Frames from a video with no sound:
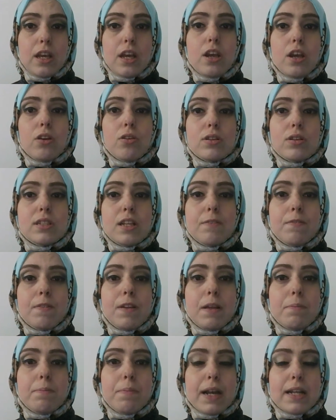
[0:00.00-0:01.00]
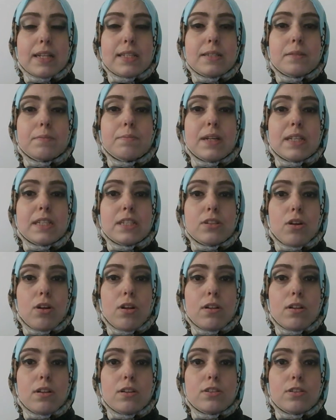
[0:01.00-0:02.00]
Cross-level impacts must
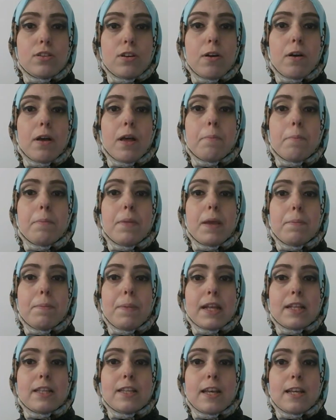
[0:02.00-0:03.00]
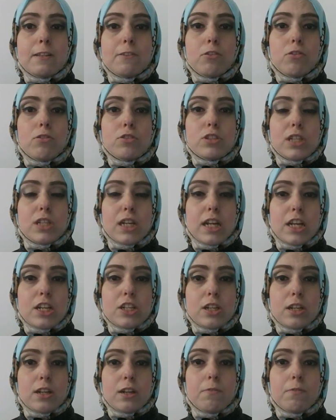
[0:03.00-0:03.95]
also be picked into consideration.